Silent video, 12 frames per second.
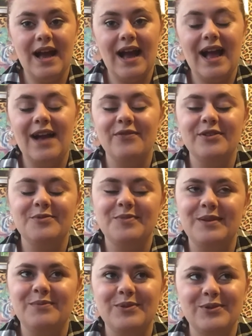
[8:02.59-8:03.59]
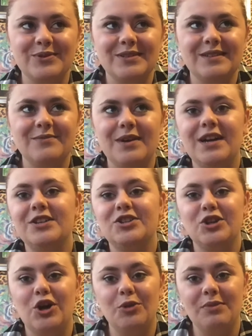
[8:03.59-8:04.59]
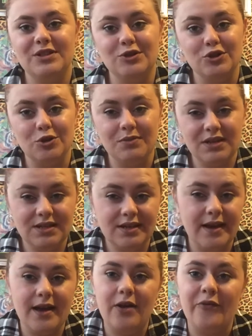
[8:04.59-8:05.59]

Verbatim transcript: I haven't been posting much on my social media,